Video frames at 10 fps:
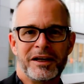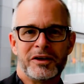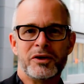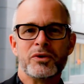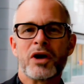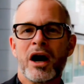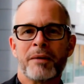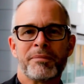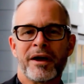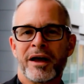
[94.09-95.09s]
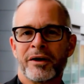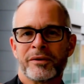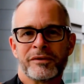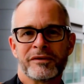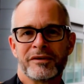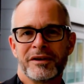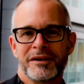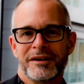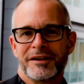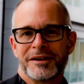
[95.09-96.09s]
new compounds,
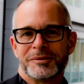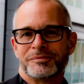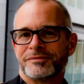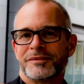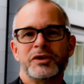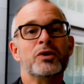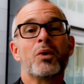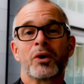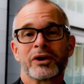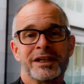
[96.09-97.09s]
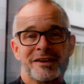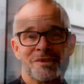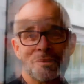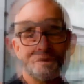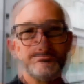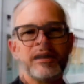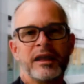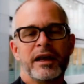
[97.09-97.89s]
new organisms.